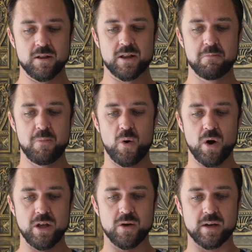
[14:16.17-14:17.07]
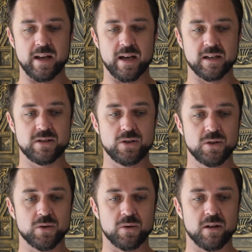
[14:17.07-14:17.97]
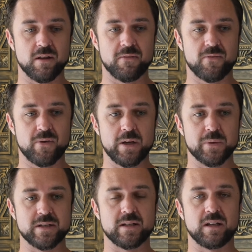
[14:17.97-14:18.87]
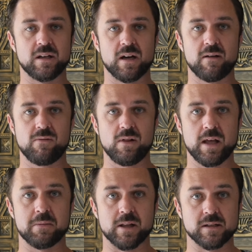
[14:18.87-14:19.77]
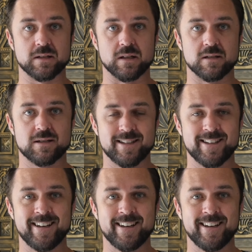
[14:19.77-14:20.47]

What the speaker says: the more you can exude the frequency of limitlessness.